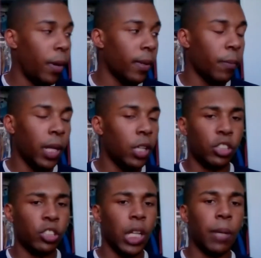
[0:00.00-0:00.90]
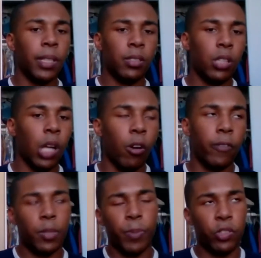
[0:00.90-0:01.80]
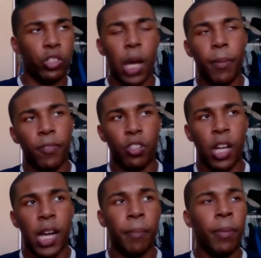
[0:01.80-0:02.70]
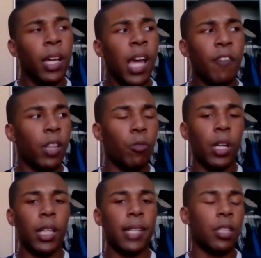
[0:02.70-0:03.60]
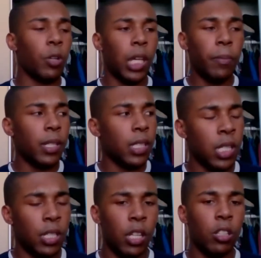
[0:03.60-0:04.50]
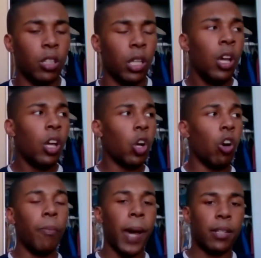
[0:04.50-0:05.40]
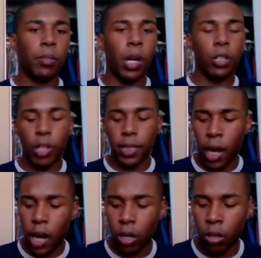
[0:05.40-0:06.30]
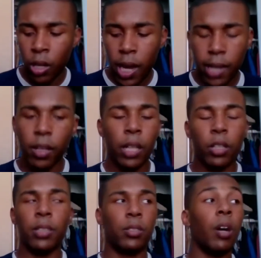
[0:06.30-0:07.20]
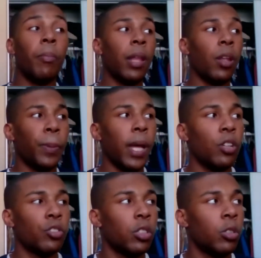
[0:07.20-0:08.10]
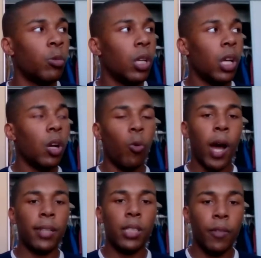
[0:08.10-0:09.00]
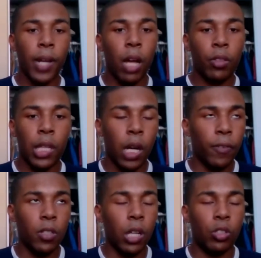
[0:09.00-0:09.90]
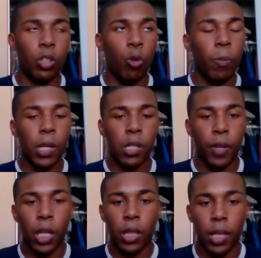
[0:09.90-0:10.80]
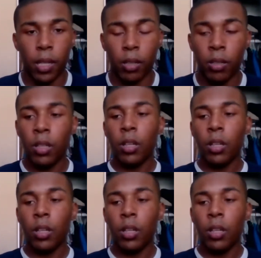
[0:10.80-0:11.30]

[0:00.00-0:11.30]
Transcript: Maybe the players just stopped listening to Doc Rivers, especially time after time. They realized they were keeping continuously going back to Montrezl Harrell, and then some other players knew, why is he even out there if he's not doing much of anything?